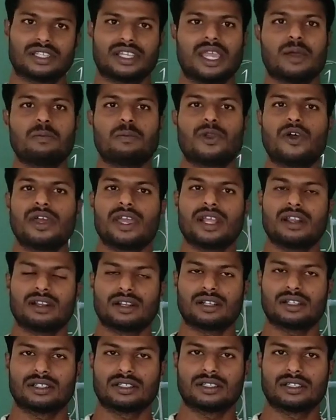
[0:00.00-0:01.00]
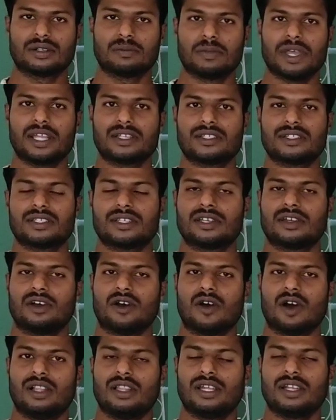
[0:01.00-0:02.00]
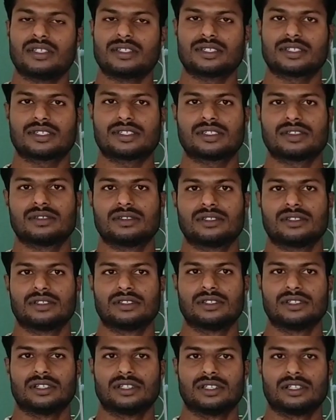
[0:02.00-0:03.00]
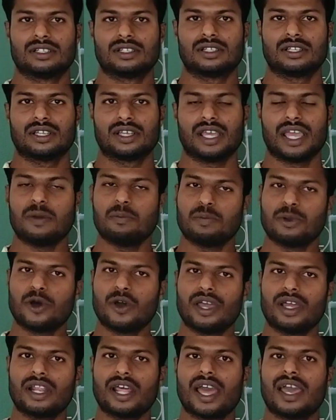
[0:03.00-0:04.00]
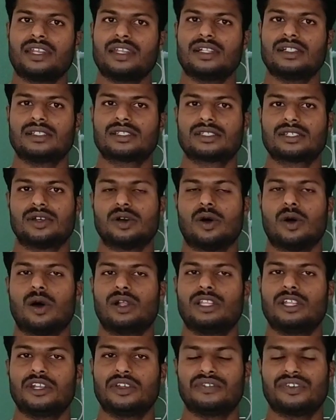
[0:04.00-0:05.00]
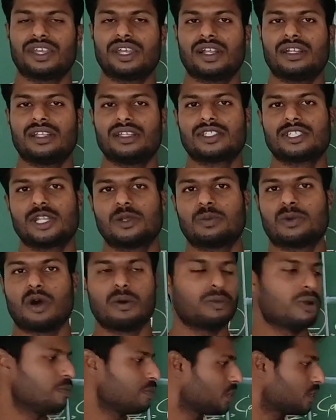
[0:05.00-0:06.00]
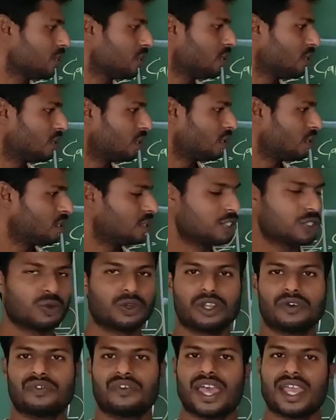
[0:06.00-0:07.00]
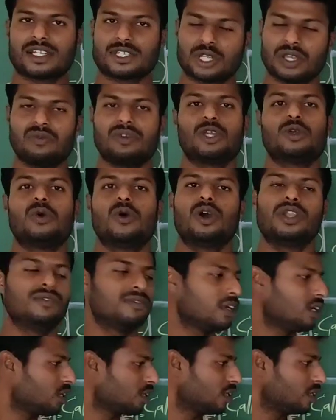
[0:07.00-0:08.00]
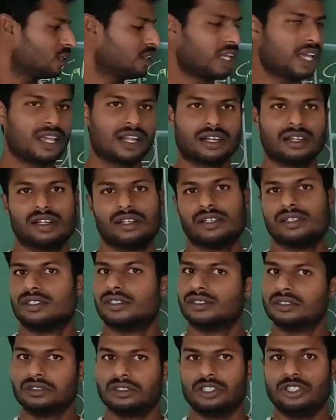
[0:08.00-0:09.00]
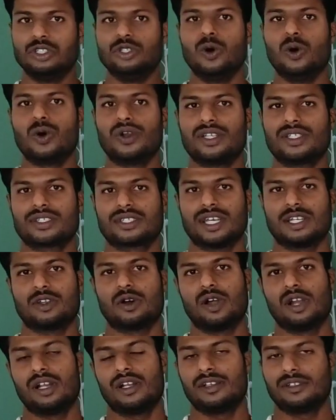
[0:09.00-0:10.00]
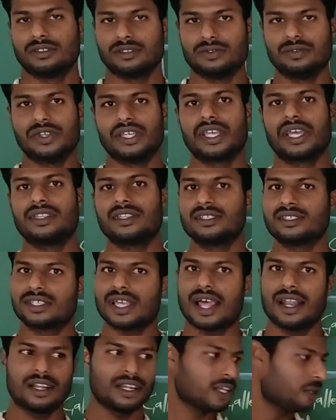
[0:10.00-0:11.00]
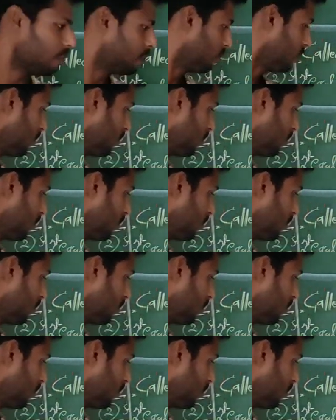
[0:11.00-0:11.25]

Employer bears all the risks. Employer handles all the difficulties and problems. So in a factory we go and work there, no risk at all, we get the salary.